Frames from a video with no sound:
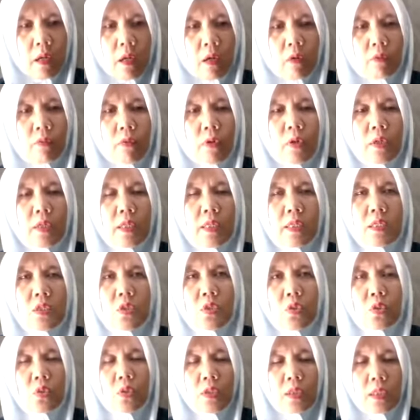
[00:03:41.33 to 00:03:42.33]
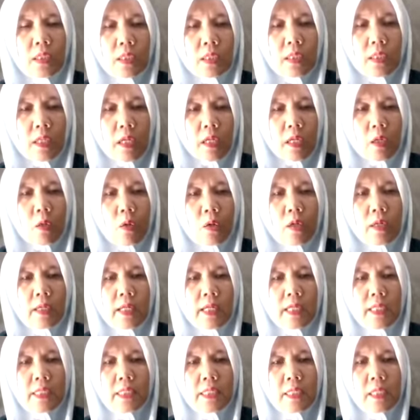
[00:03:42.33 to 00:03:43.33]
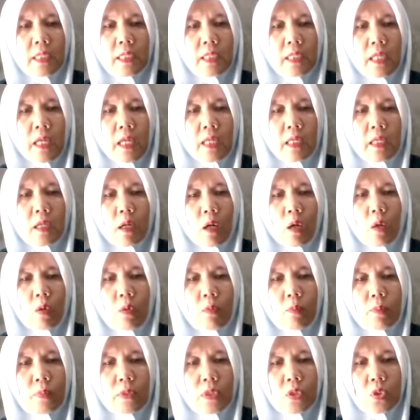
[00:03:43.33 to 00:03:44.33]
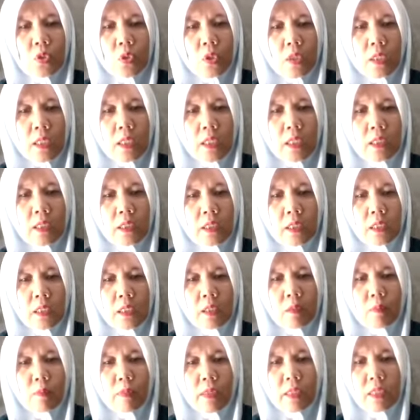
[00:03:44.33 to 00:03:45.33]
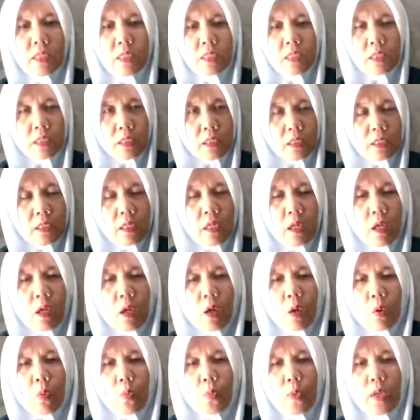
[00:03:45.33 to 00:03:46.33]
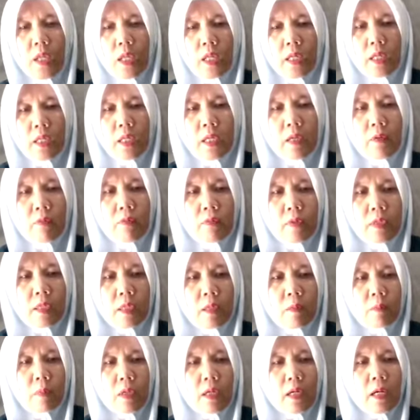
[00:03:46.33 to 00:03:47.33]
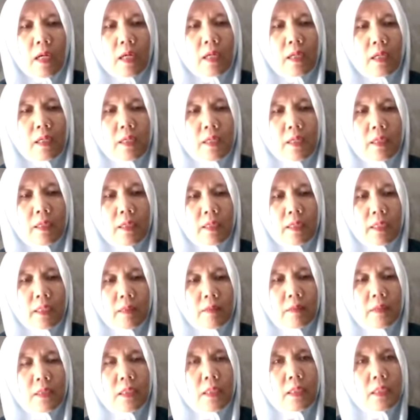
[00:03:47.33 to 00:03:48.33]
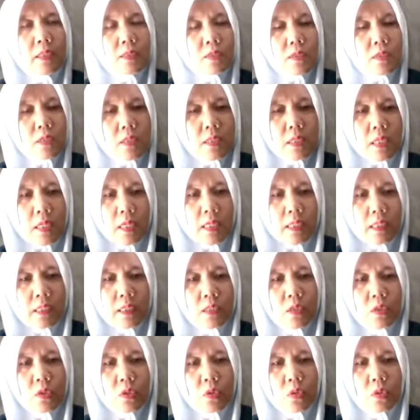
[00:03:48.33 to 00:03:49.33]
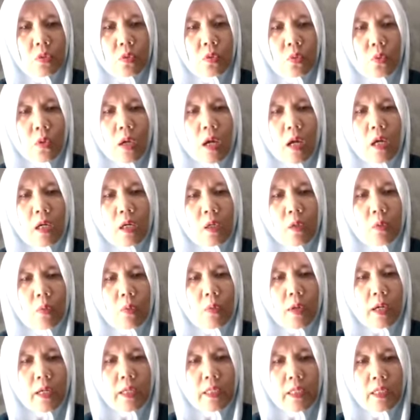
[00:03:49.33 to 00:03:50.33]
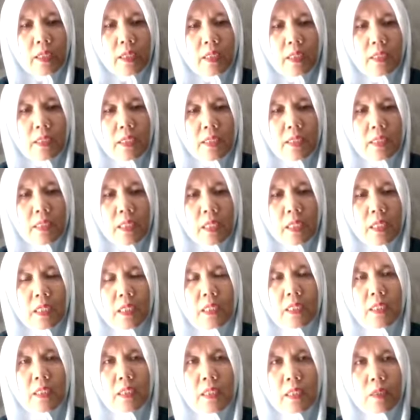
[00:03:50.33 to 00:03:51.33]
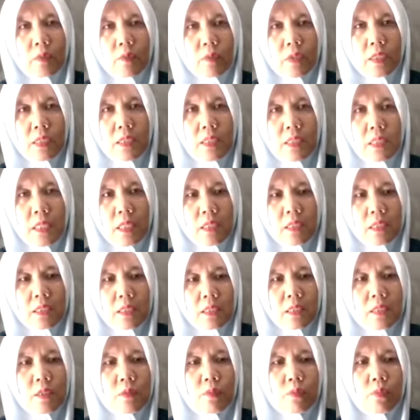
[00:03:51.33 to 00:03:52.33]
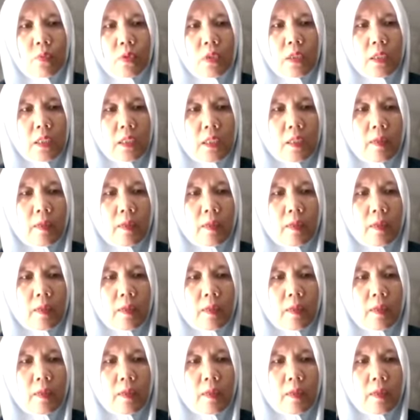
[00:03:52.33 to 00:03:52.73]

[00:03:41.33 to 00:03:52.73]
For the student, recognizing their own personality dimension will give them a greater chance to acquire the second language successfully.